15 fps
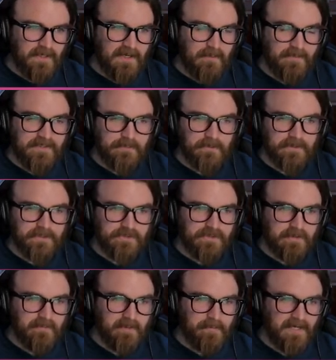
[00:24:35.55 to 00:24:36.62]
Um, these were
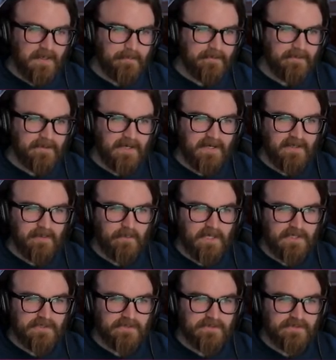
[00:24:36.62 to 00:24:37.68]
extremely popular, highly
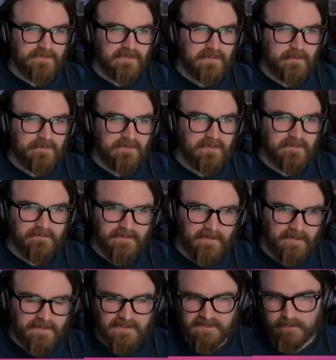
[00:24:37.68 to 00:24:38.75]
watched on streams, like
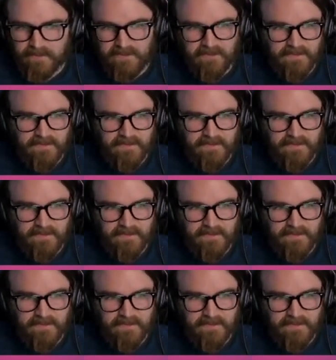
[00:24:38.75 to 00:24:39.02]
very anticipated.